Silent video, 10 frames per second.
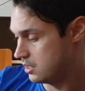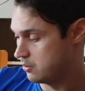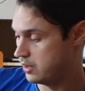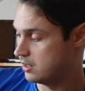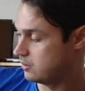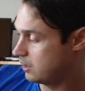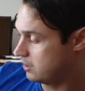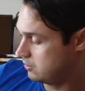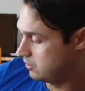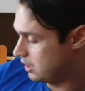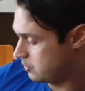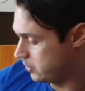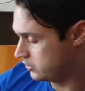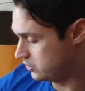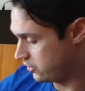What else I can say
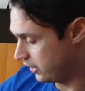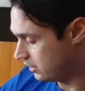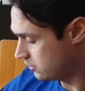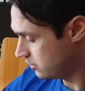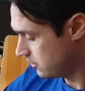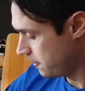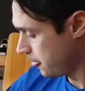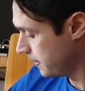about these things?